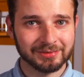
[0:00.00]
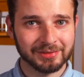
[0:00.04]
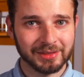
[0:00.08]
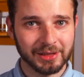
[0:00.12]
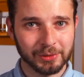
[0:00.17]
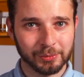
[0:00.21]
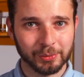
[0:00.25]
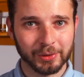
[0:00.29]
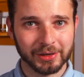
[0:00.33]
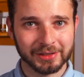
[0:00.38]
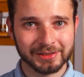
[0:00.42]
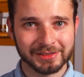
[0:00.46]

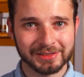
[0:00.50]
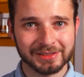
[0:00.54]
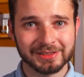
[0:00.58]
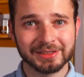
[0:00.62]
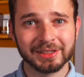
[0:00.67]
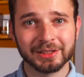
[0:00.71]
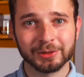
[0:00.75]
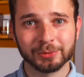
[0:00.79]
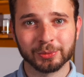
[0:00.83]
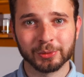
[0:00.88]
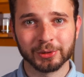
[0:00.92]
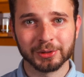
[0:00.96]
the ones
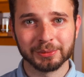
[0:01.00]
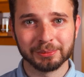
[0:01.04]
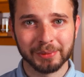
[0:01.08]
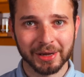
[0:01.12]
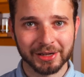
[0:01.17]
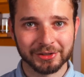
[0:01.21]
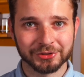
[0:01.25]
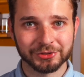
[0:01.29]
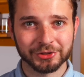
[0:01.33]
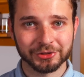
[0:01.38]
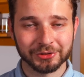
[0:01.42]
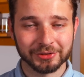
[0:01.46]
that were
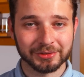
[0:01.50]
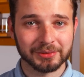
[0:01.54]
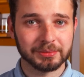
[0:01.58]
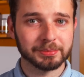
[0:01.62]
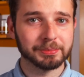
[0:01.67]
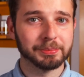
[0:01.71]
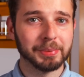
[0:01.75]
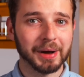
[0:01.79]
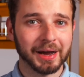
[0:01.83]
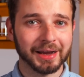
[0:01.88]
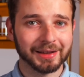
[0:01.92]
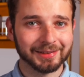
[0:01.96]
mentioned
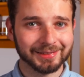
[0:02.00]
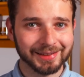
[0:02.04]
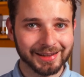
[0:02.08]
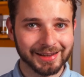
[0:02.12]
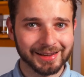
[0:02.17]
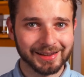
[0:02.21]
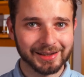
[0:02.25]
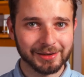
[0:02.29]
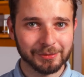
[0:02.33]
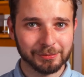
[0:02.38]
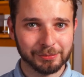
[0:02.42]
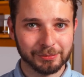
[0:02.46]
by
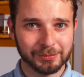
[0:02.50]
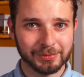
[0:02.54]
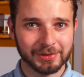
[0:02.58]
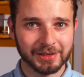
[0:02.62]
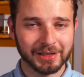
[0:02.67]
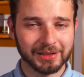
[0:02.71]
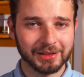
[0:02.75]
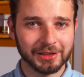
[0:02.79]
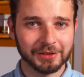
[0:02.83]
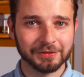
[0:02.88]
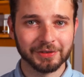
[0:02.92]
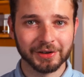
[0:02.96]
name
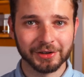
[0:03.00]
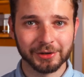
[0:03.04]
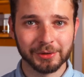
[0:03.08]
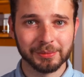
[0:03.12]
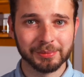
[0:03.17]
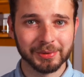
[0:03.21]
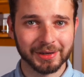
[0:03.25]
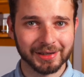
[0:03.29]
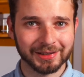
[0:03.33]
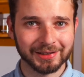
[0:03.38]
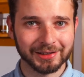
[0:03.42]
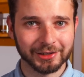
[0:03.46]
at the very
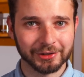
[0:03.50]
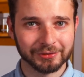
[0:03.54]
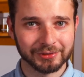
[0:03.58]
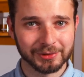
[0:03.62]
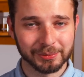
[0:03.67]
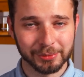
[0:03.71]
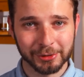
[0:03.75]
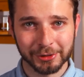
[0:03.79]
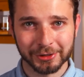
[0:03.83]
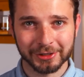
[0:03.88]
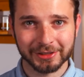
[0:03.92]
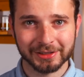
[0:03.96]
beginning of the
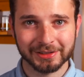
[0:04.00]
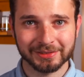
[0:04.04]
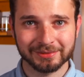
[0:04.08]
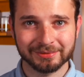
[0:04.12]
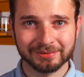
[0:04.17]
book.